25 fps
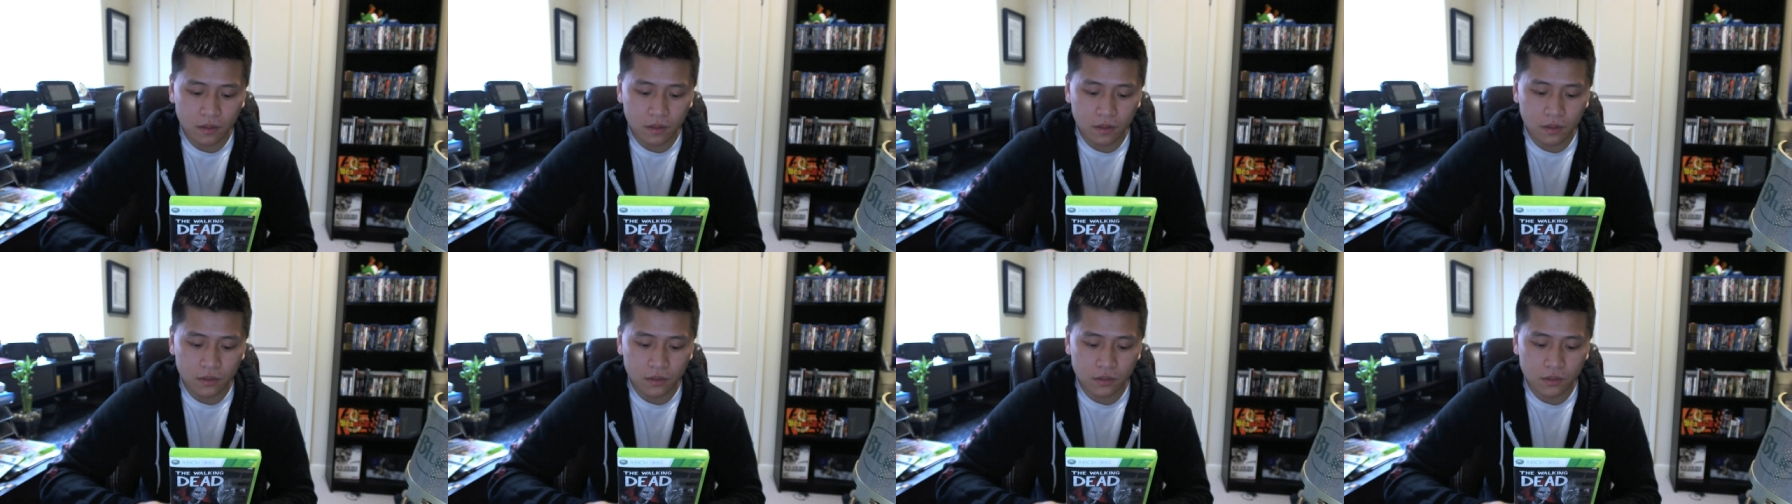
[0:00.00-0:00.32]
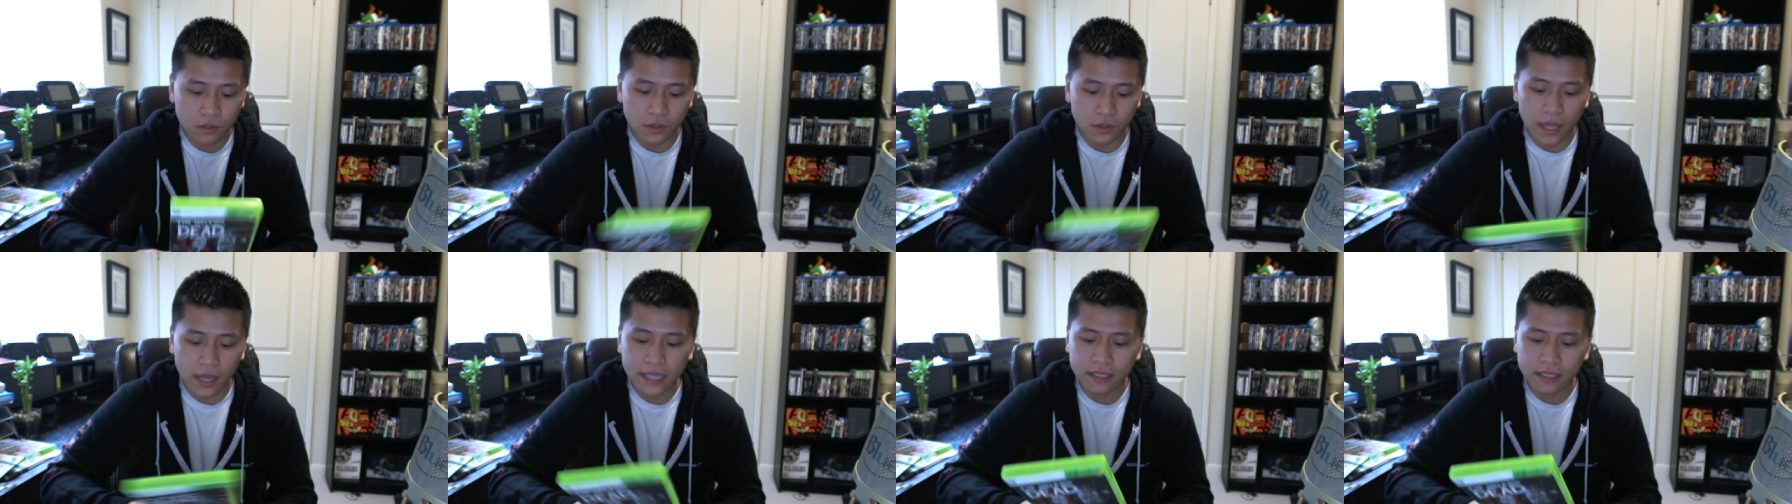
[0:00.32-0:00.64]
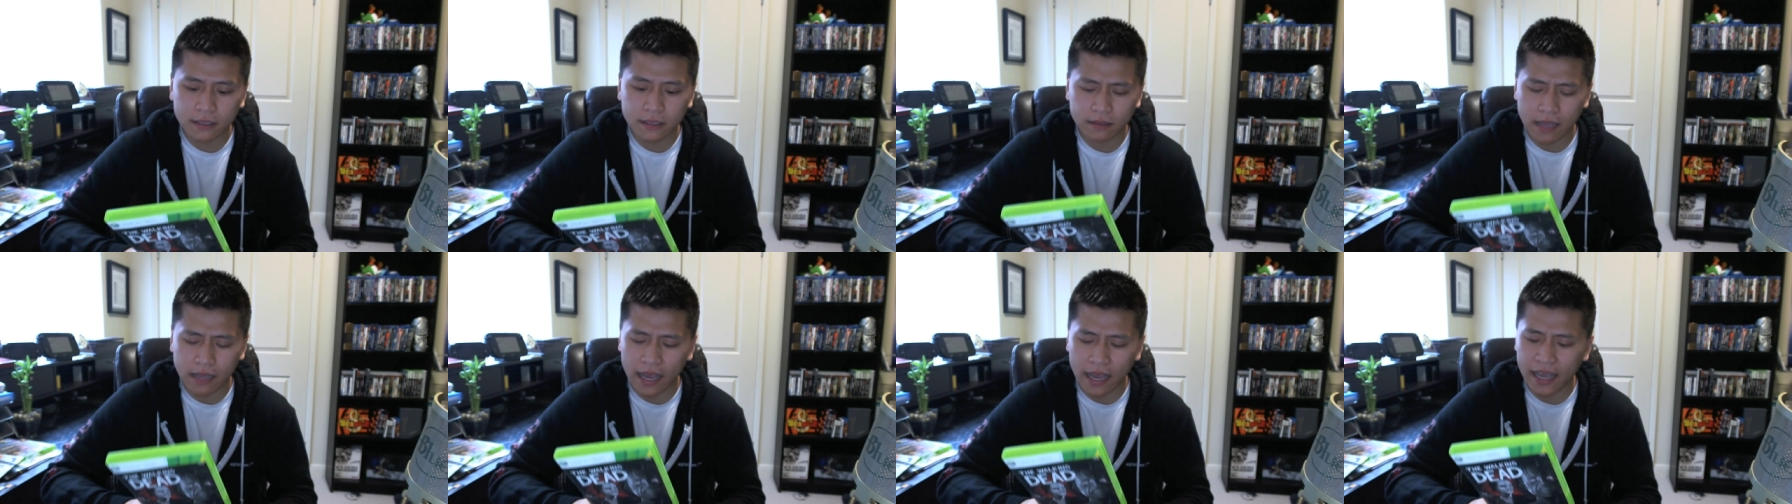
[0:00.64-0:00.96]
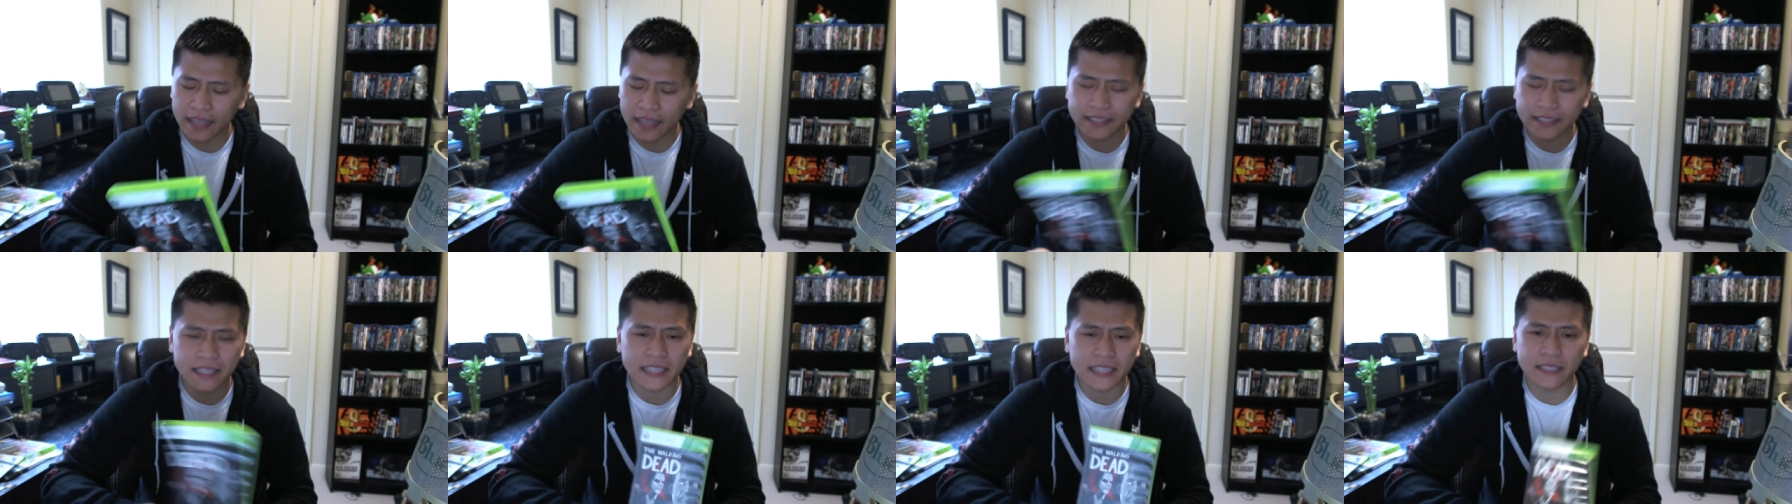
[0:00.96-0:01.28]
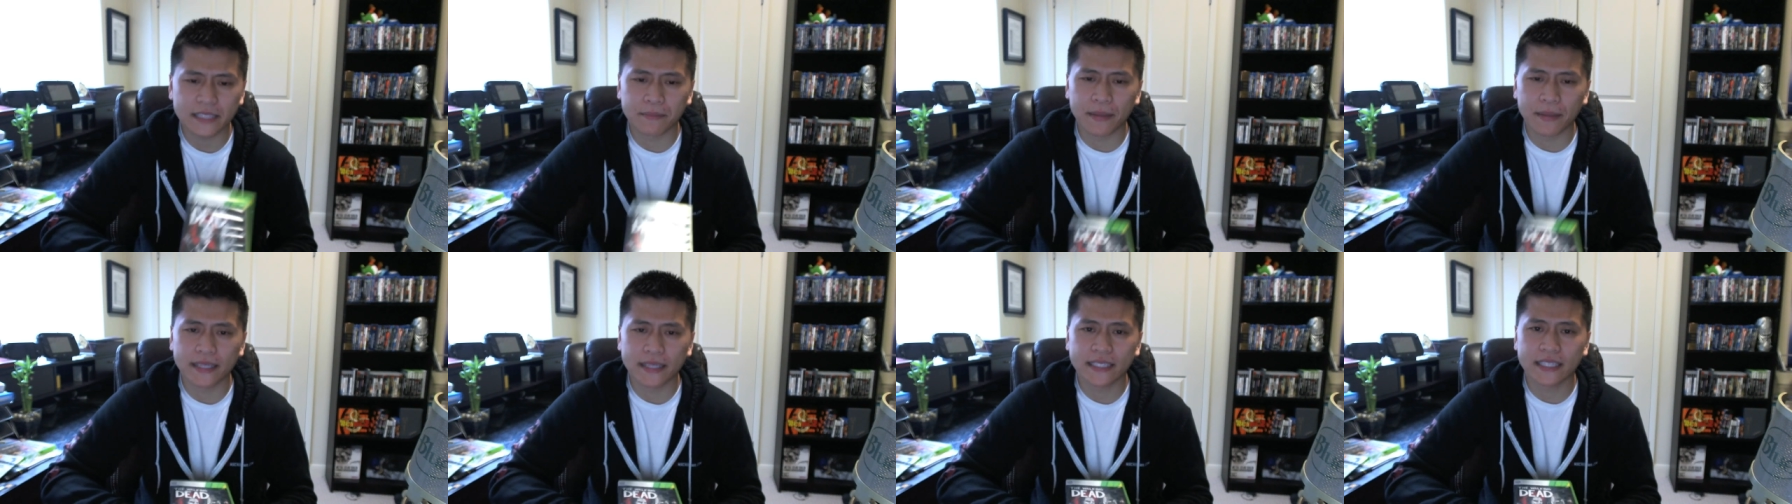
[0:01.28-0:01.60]
so that's I guess that's
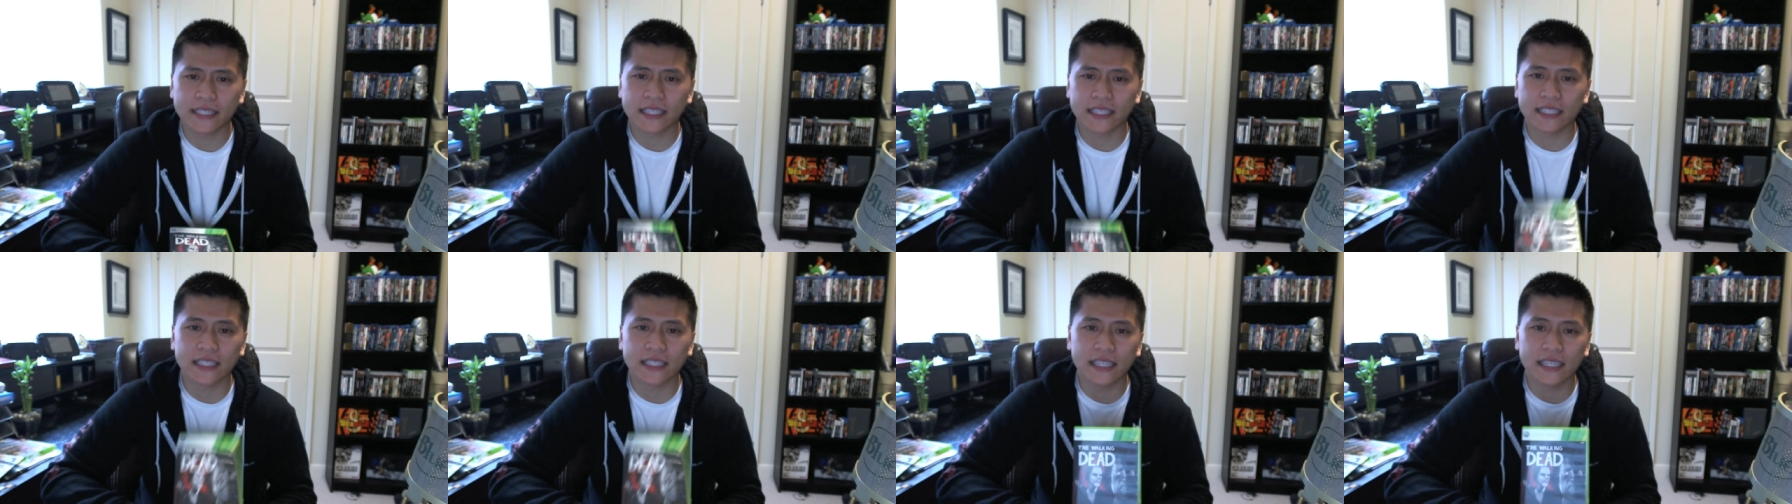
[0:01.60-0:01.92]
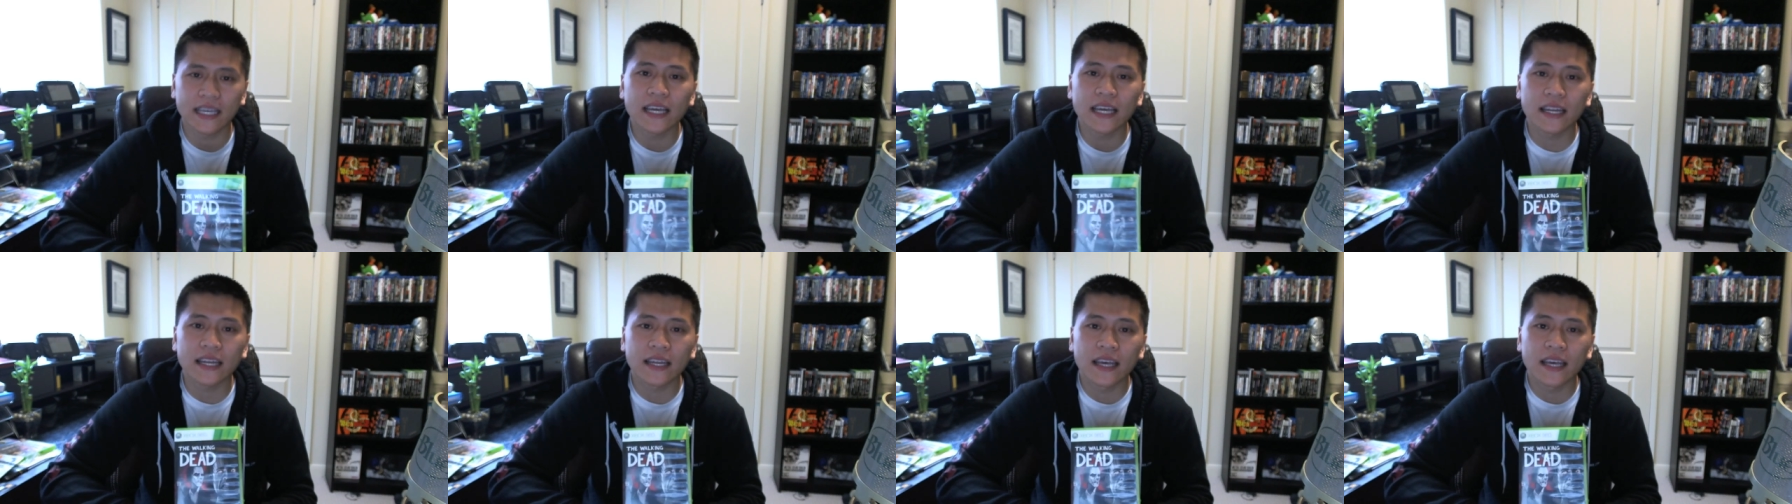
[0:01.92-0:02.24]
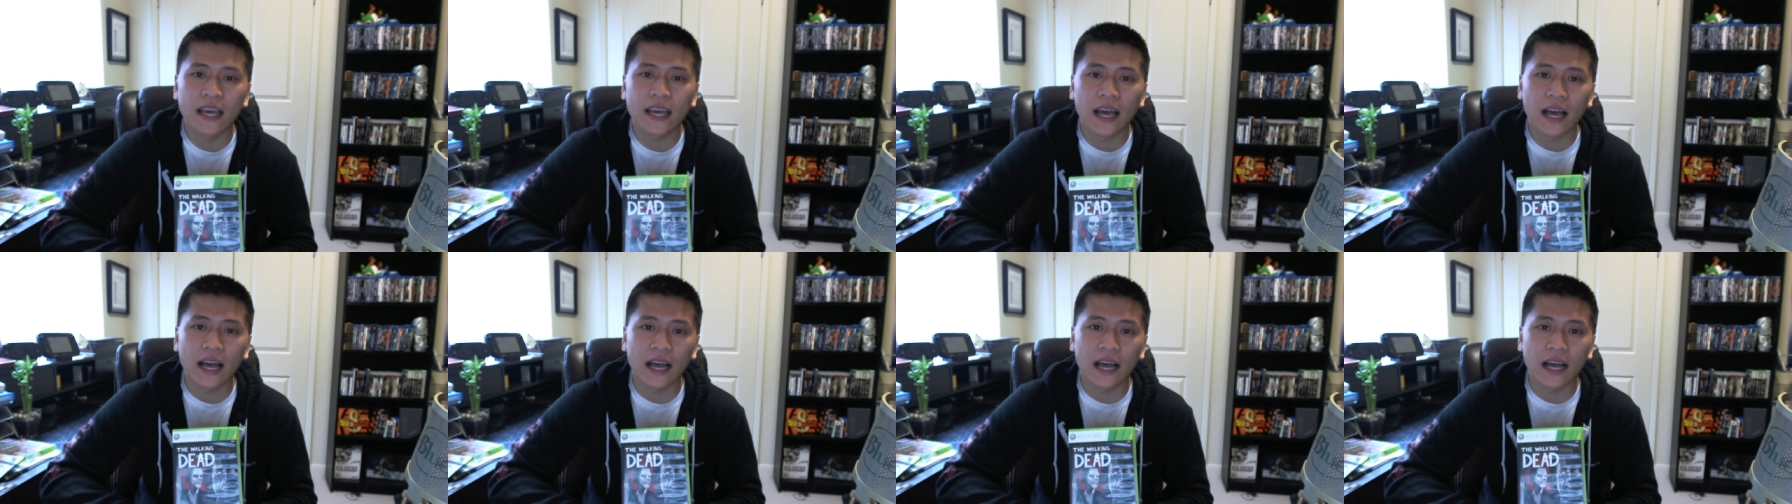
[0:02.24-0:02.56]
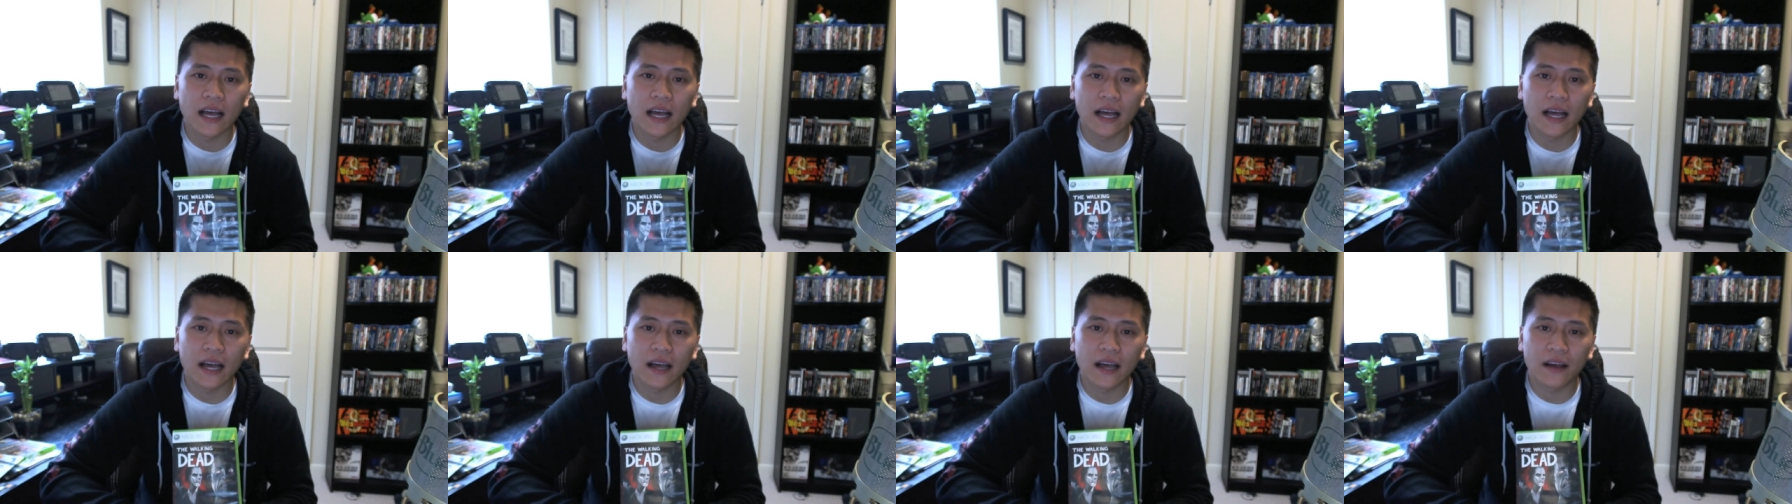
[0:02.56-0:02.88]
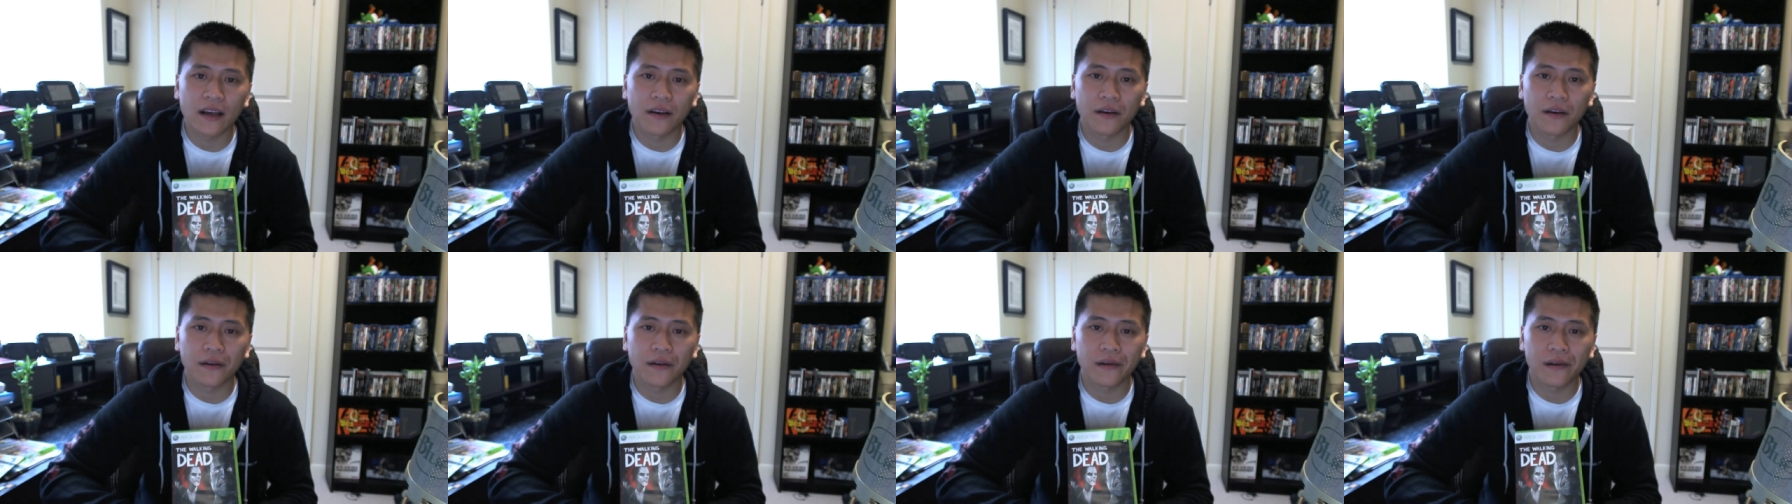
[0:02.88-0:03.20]
basically it.
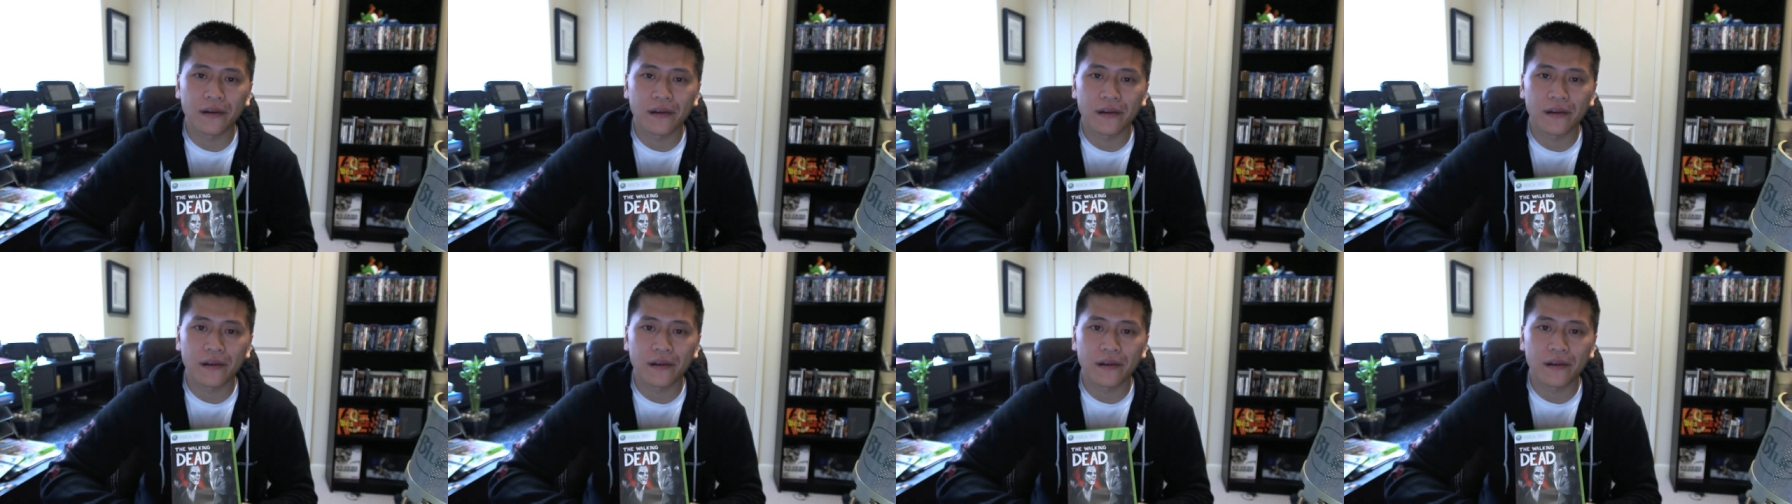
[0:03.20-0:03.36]
Uh,